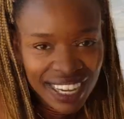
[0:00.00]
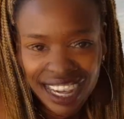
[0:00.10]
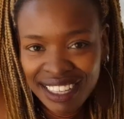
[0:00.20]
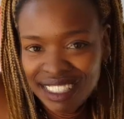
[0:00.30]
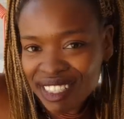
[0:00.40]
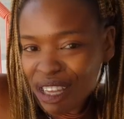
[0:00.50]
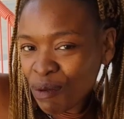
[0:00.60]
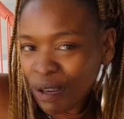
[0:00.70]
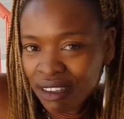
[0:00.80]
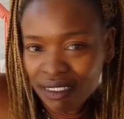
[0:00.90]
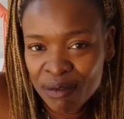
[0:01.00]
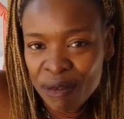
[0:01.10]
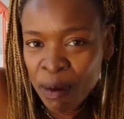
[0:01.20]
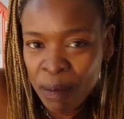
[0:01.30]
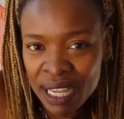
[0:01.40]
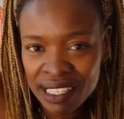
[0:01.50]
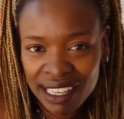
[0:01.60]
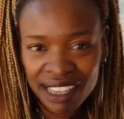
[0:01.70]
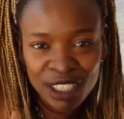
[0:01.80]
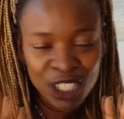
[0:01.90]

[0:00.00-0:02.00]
I just think we're amazing,